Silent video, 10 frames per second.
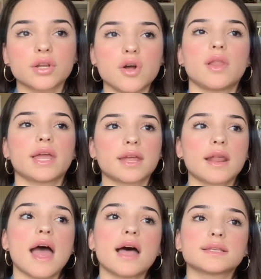you know, like, it
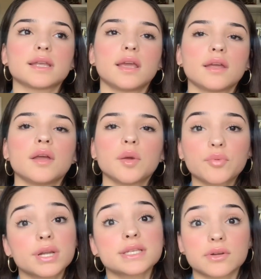has, like,
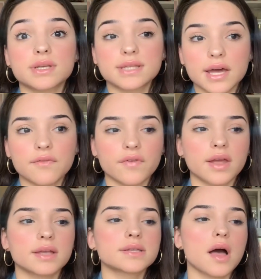pretty serious side
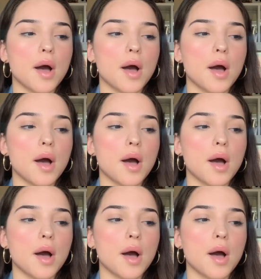effects.